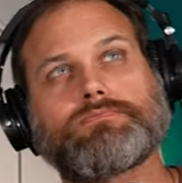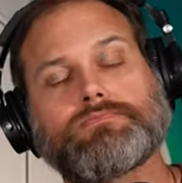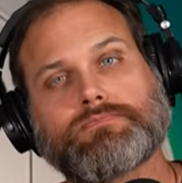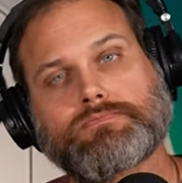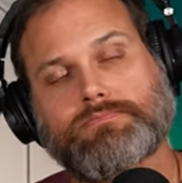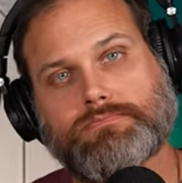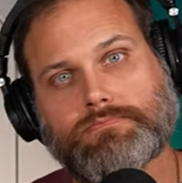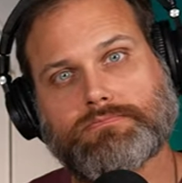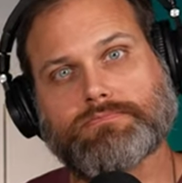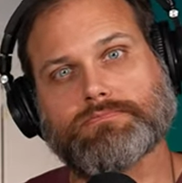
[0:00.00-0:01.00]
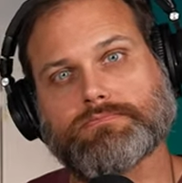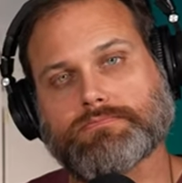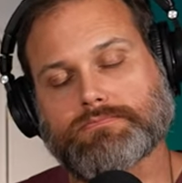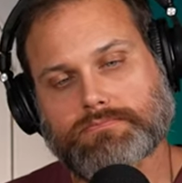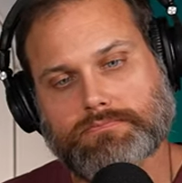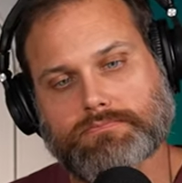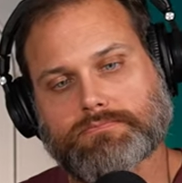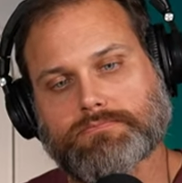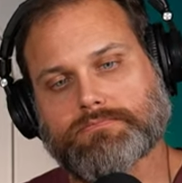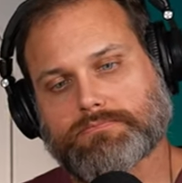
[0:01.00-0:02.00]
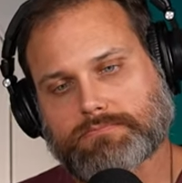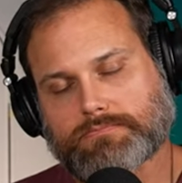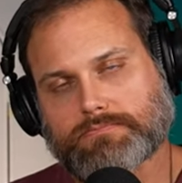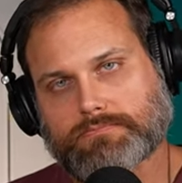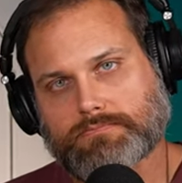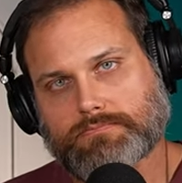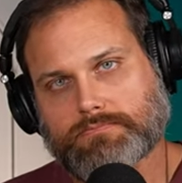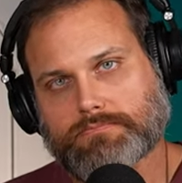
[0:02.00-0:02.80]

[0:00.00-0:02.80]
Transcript: (not speaking)